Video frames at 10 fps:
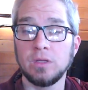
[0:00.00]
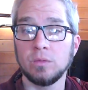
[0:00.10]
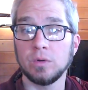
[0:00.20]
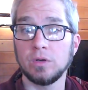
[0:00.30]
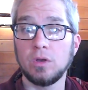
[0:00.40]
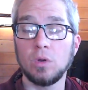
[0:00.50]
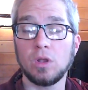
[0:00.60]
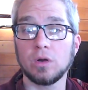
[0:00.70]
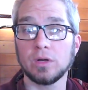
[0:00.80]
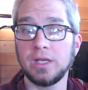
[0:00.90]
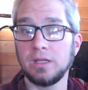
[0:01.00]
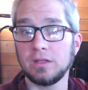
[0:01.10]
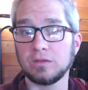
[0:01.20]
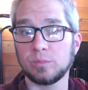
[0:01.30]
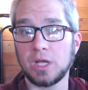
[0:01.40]
where no longer
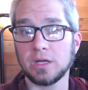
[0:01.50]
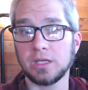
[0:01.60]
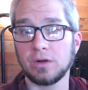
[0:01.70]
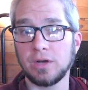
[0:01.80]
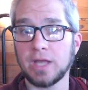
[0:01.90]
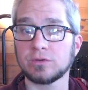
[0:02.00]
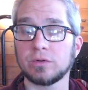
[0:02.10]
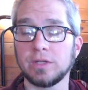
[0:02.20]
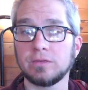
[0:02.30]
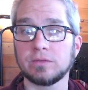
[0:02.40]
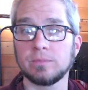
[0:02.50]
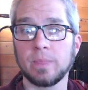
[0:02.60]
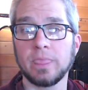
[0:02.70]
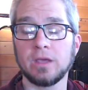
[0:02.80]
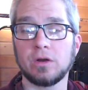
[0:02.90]
anything's blocking our naturalness.
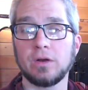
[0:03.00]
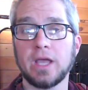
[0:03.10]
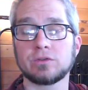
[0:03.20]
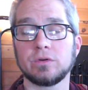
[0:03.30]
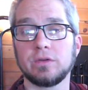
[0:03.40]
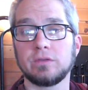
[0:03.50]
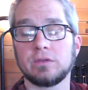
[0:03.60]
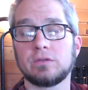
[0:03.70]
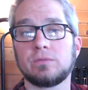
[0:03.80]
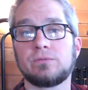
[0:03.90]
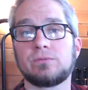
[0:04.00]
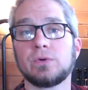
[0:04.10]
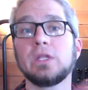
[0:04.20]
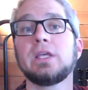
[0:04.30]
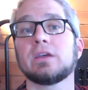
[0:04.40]
And our naturalness is
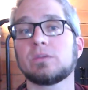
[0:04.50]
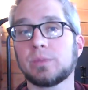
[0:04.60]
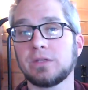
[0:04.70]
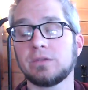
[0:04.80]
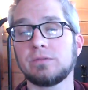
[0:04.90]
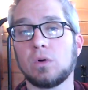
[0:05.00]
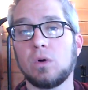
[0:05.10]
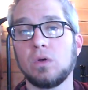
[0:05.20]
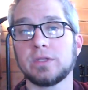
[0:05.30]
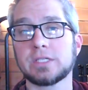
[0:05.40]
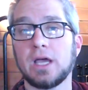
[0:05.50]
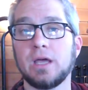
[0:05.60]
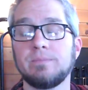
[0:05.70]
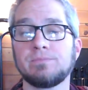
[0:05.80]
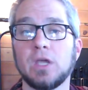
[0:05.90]
fully expressive all the
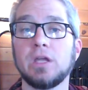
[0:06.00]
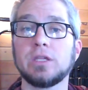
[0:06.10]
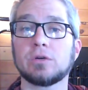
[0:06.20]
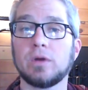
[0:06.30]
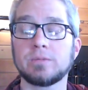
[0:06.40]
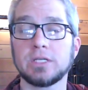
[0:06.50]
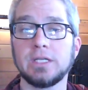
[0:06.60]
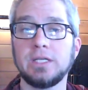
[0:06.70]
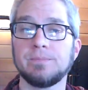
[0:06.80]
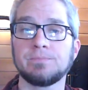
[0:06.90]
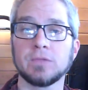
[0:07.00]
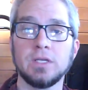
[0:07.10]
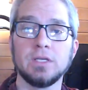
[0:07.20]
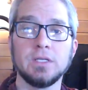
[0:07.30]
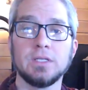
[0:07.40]
time, uninterruptedly.
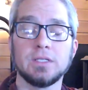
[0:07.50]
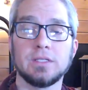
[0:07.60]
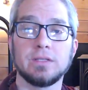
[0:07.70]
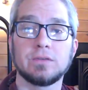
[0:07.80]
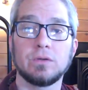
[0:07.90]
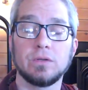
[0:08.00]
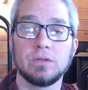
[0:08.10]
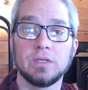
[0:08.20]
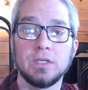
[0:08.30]
And that's called